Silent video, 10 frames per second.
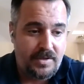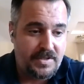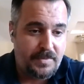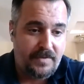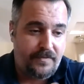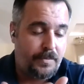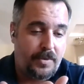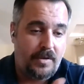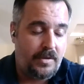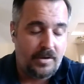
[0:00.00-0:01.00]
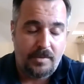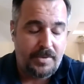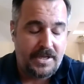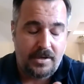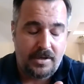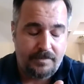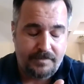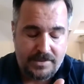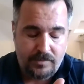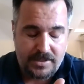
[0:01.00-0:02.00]
He's been a football or
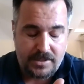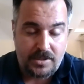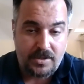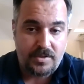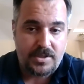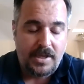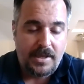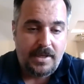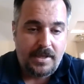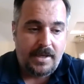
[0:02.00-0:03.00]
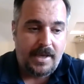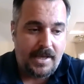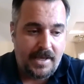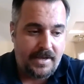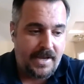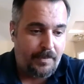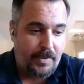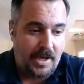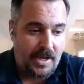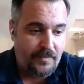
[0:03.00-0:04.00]
wrestling coach at
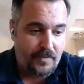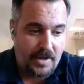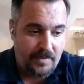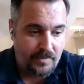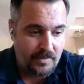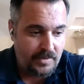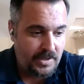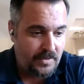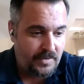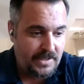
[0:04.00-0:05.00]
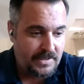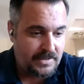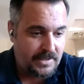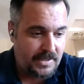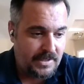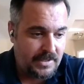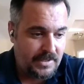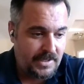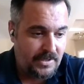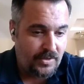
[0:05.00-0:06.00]
Napa High forever. He
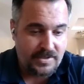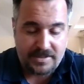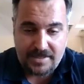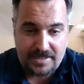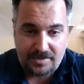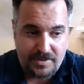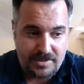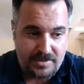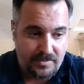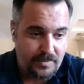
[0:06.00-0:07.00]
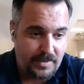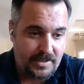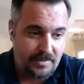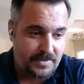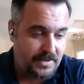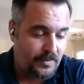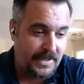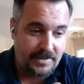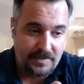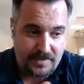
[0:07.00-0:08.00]
knows exactly what he's doing when it comes to
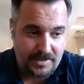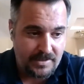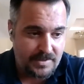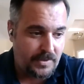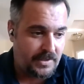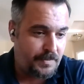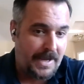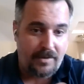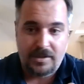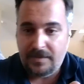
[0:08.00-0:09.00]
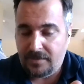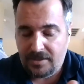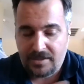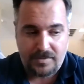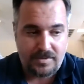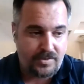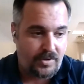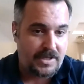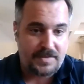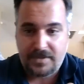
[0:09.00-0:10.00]
weightlifting, as well as powerlifting, as well as
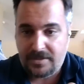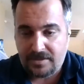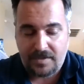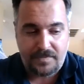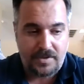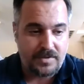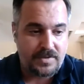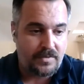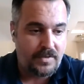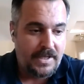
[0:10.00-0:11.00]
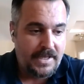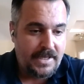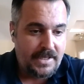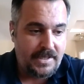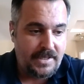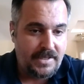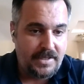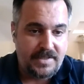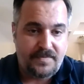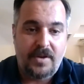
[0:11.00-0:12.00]
CrossFit stuff. So
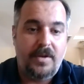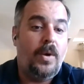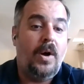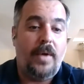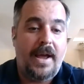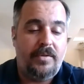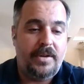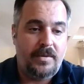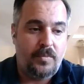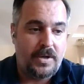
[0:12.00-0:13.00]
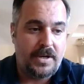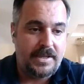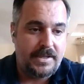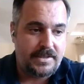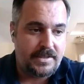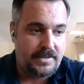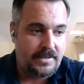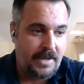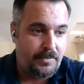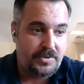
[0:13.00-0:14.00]
he's very well rounded in what it is and
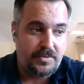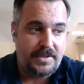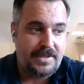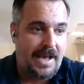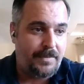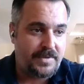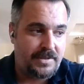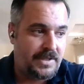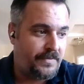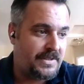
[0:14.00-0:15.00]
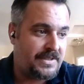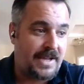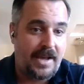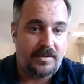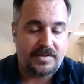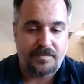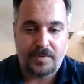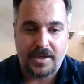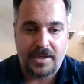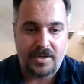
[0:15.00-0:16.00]
able to adapt to the different styles of
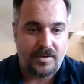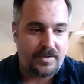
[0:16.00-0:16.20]
play.